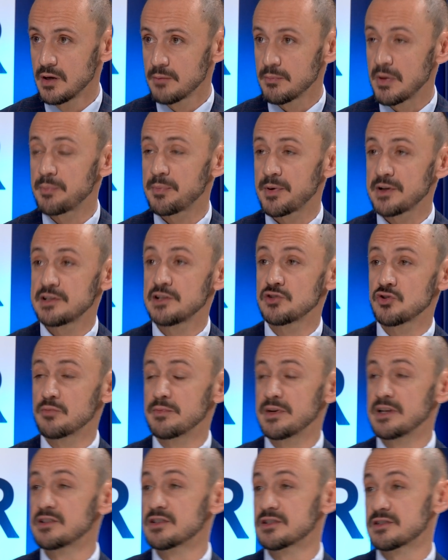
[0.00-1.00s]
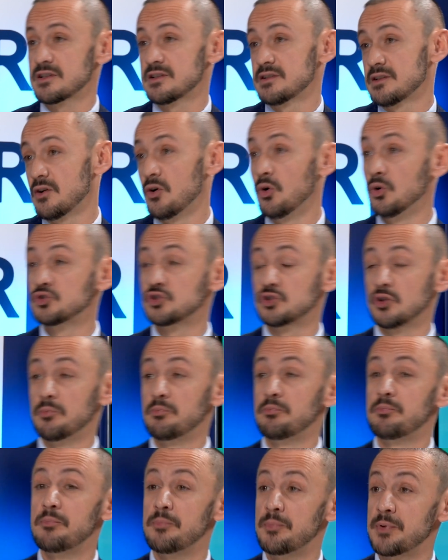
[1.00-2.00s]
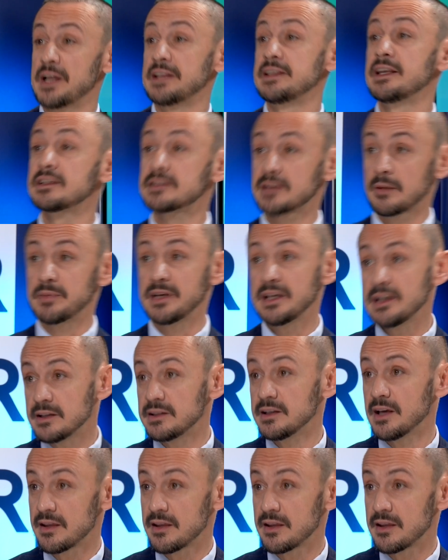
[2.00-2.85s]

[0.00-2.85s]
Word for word: But precision means also predictability,